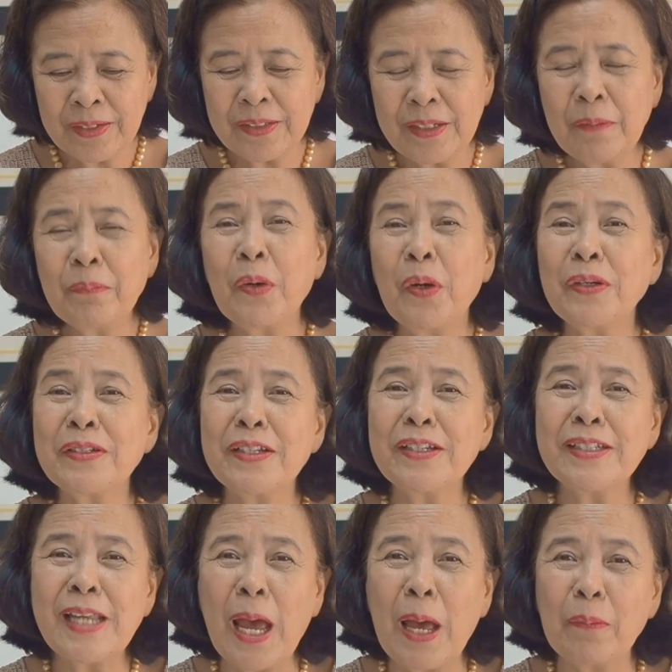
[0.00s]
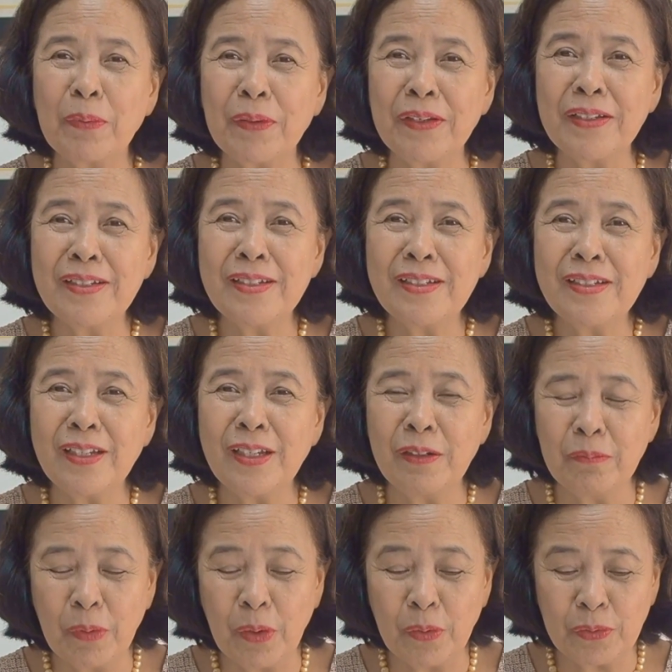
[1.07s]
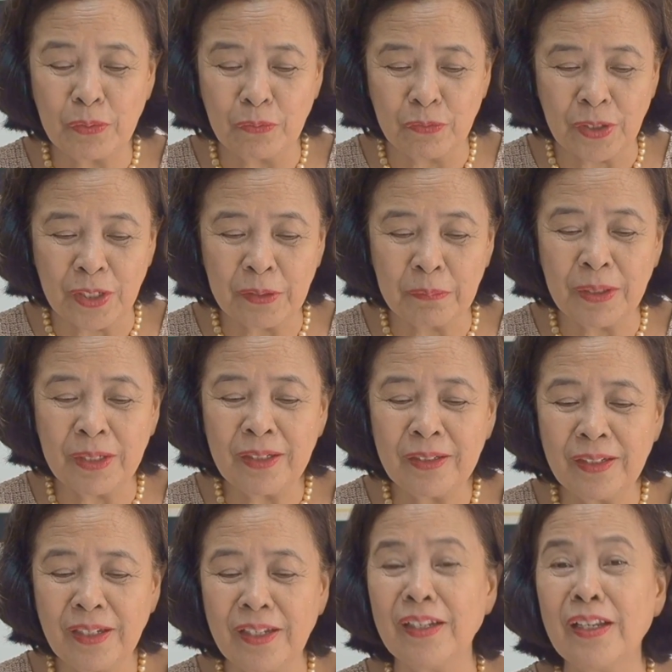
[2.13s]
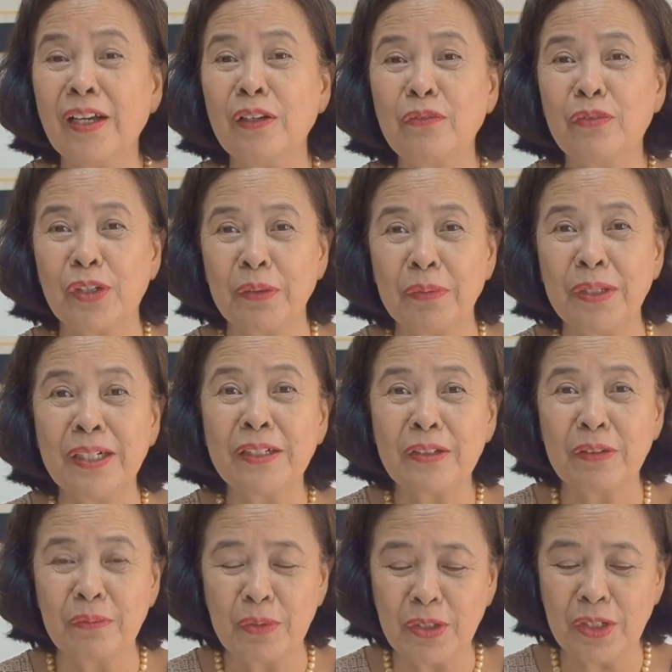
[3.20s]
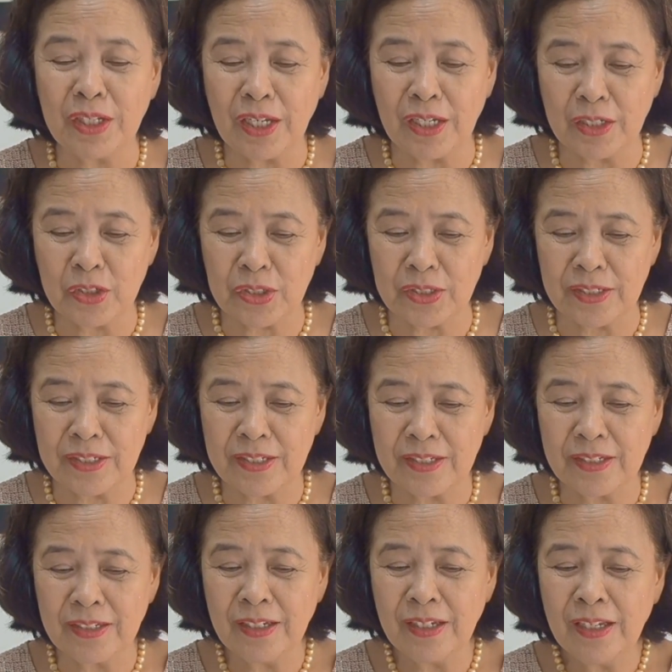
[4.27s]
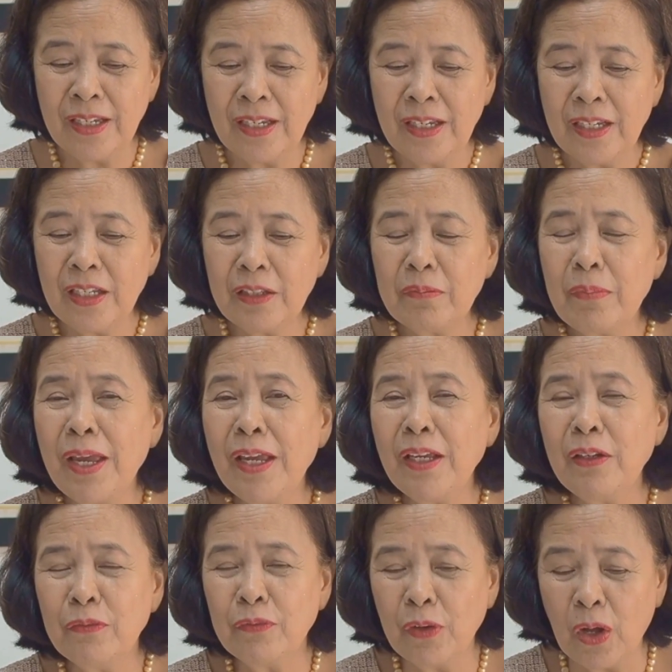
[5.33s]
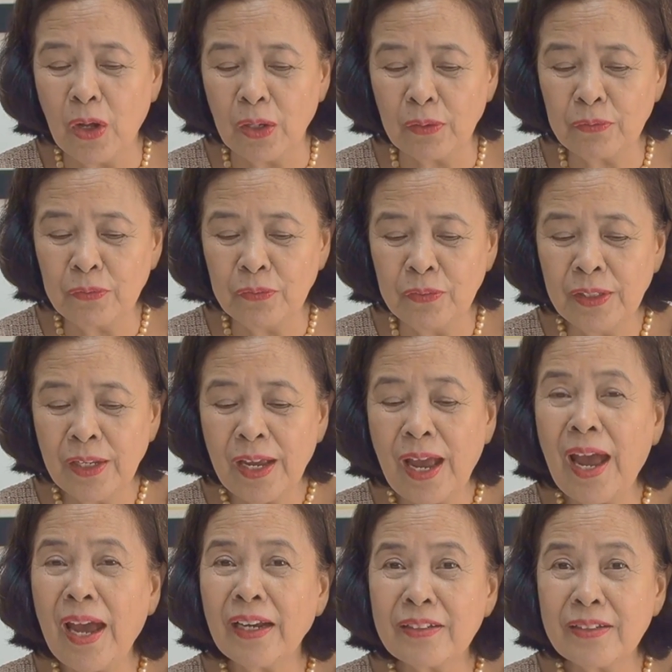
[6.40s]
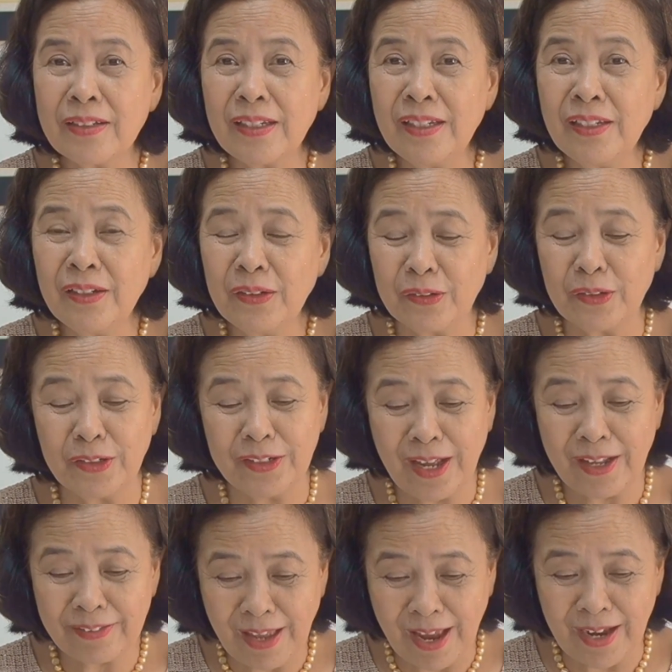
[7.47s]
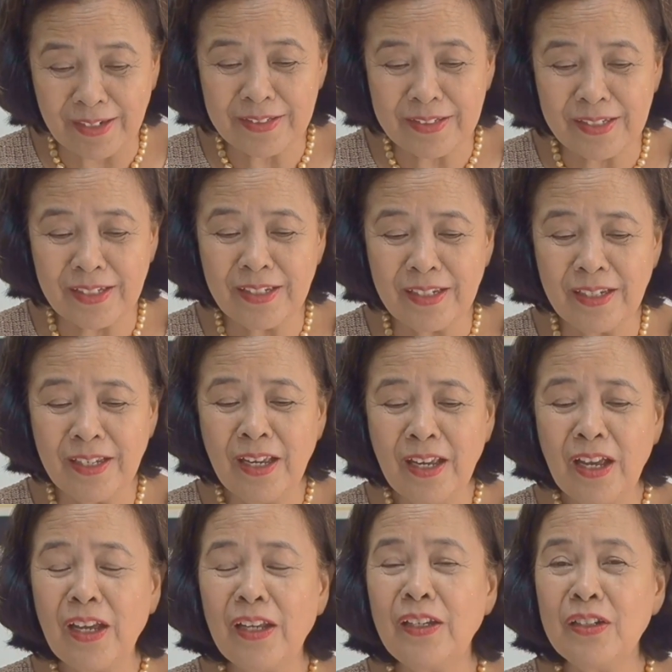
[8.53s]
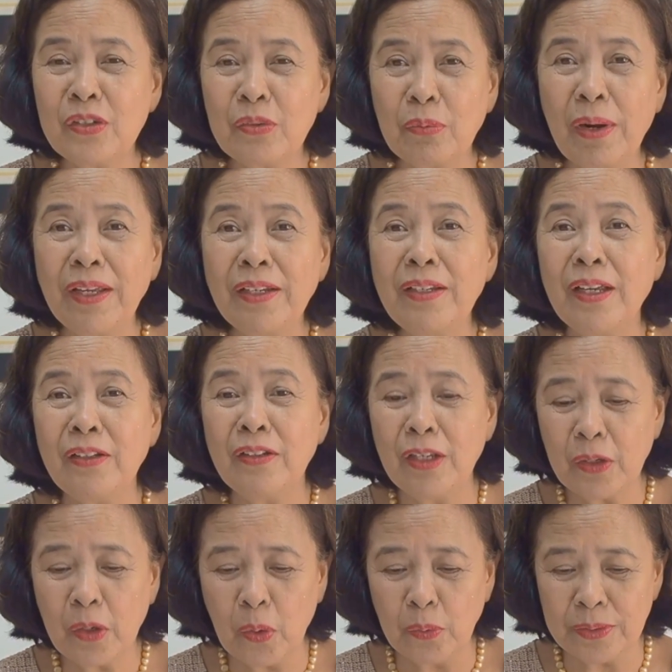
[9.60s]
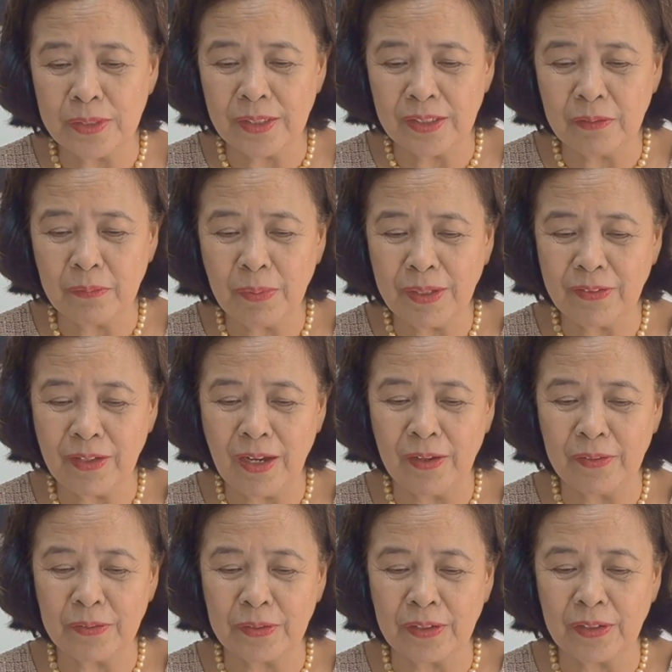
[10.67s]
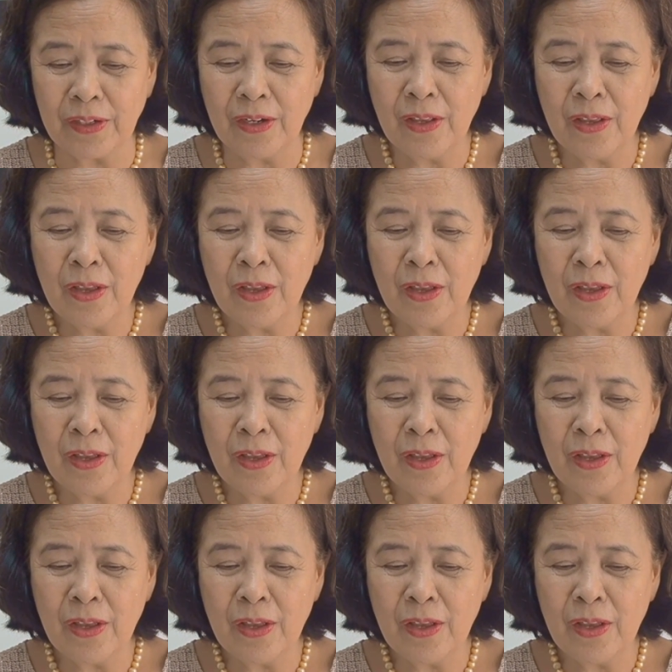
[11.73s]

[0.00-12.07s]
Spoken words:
The process happens in both verbal and nonverbal communications. It may involve acting or not acting and is read and decoded by the other.